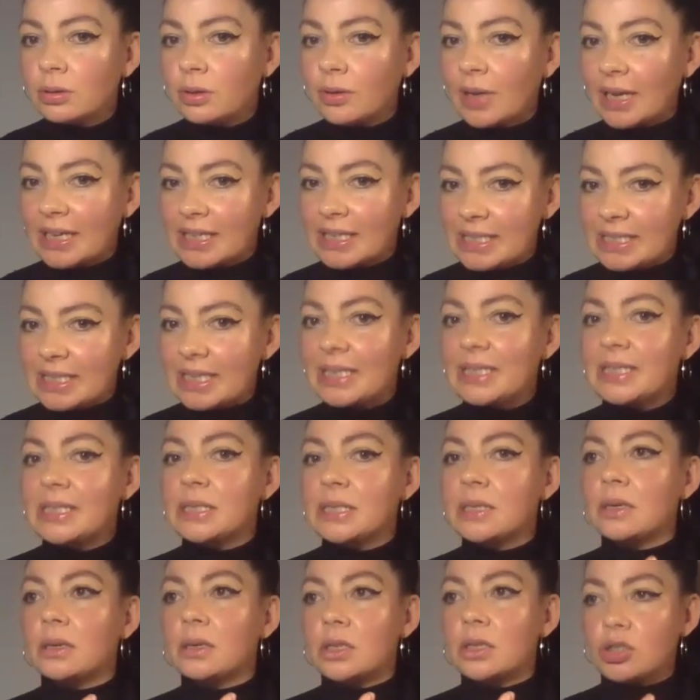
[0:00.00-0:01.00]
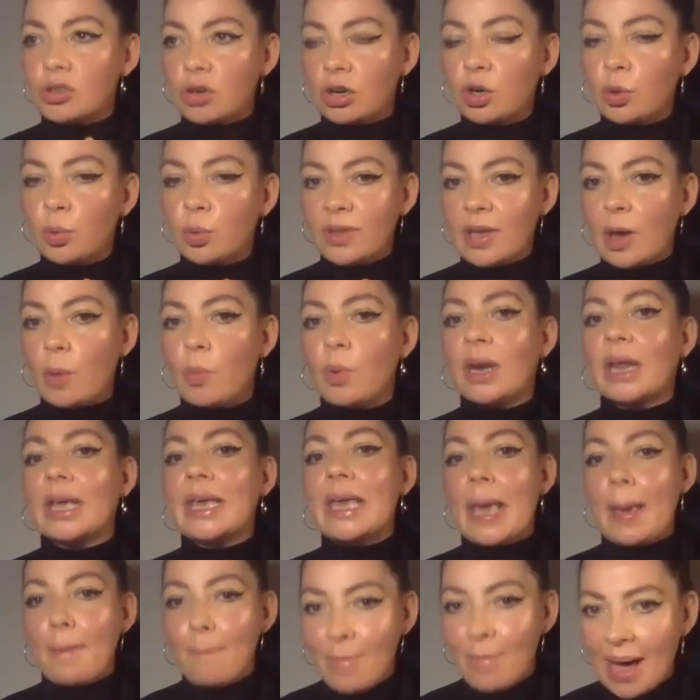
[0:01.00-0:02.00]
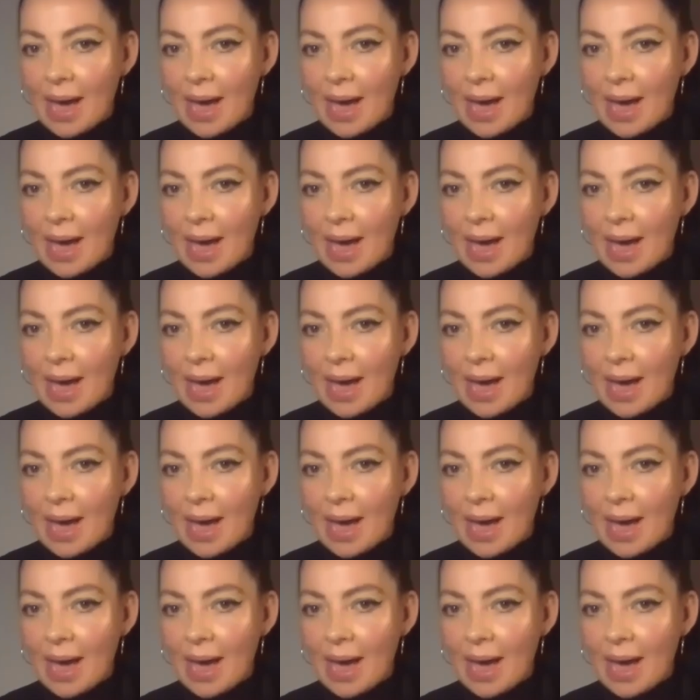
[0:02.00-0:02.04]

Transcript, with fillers: but i did struggle with that when i came